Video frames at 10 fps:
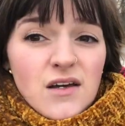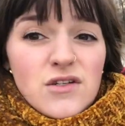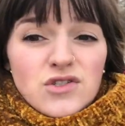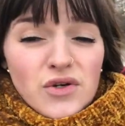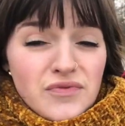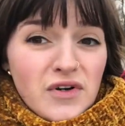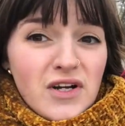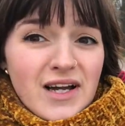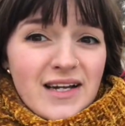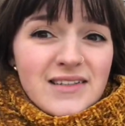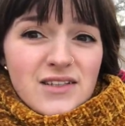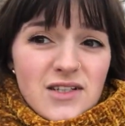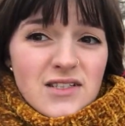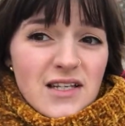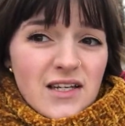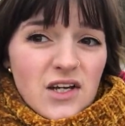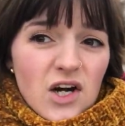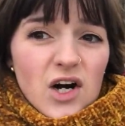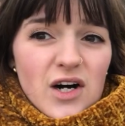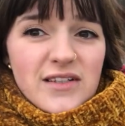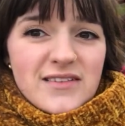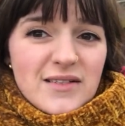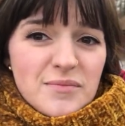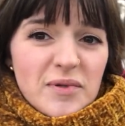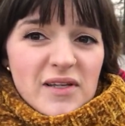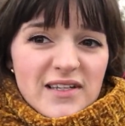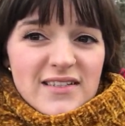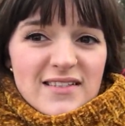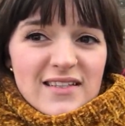So far it kind of looks like a haunted place,